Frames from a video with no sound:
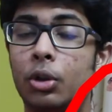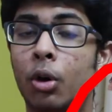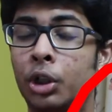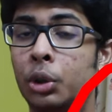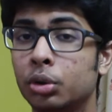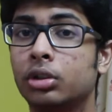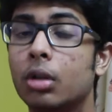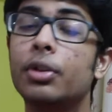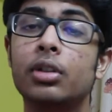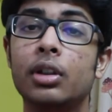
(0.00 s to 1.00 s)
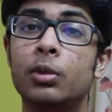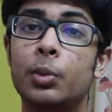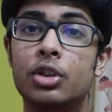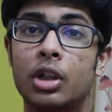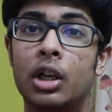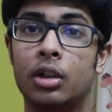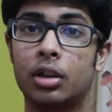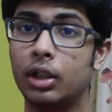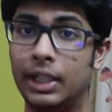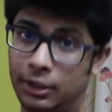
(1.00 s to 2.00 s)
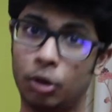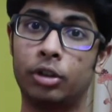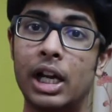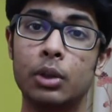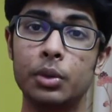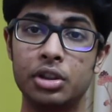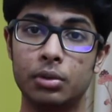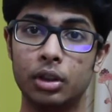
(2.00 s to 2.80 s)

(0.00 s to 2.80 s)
on two surfaces which are in contact with